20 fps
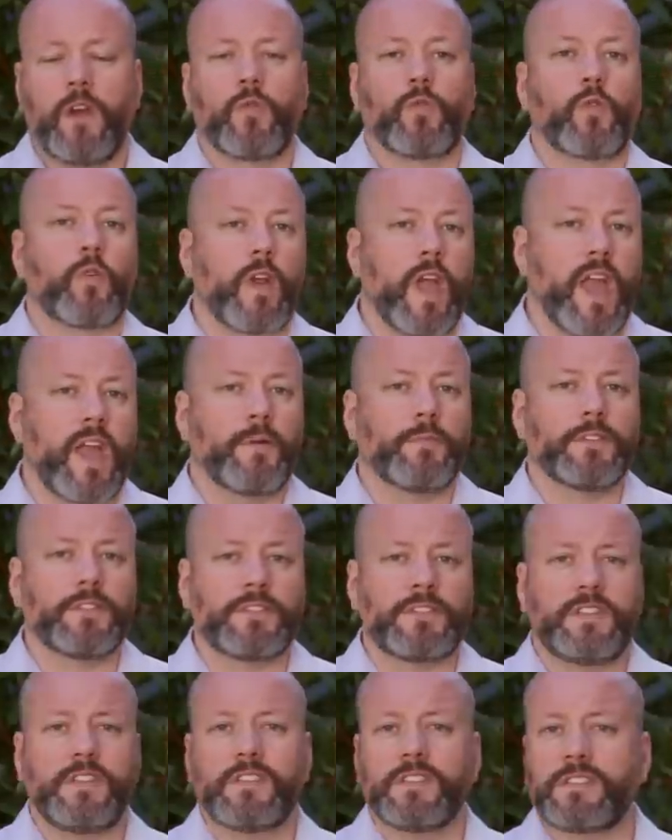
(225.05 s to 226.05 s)
we were able to
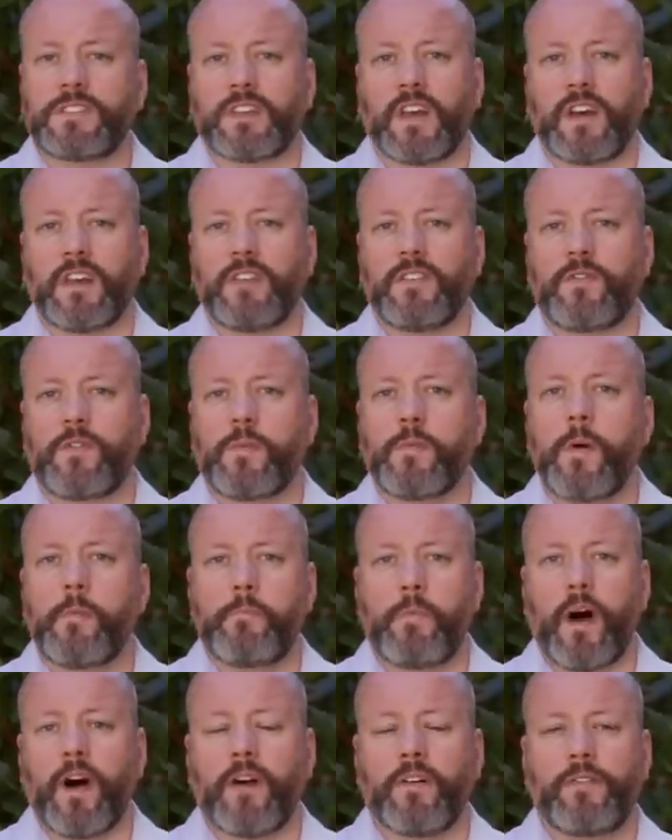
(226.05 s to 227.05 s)
see the sun from
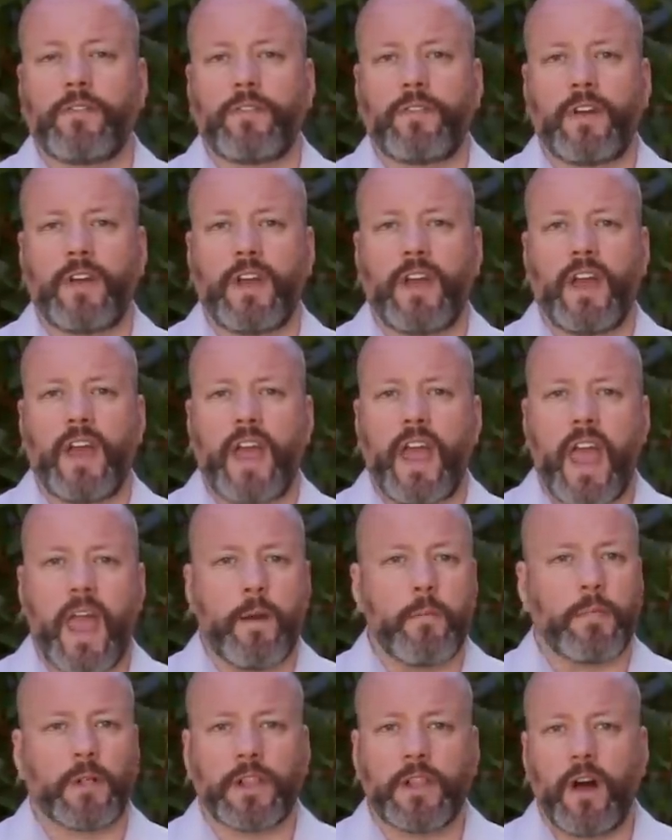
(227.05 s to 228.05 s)
above
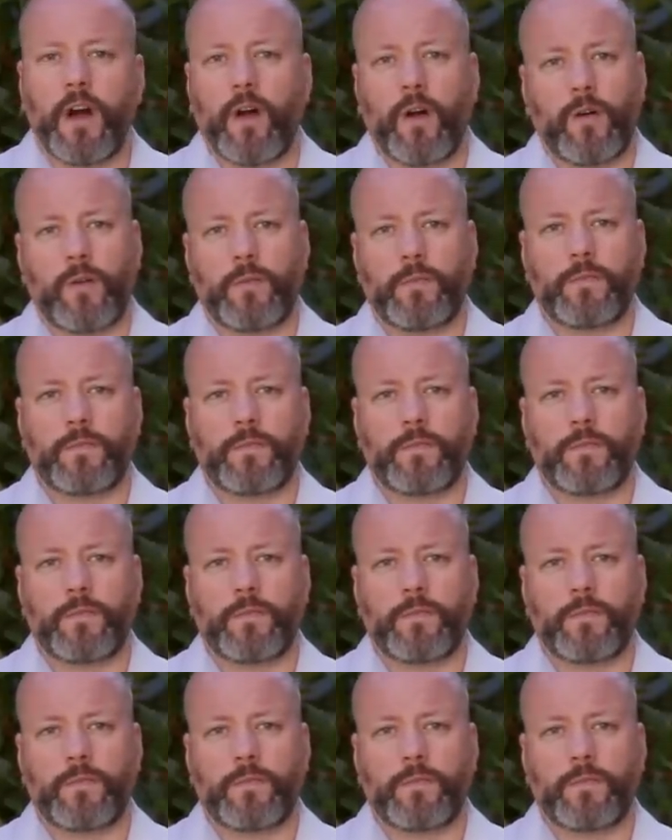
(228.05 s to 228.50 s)
and below.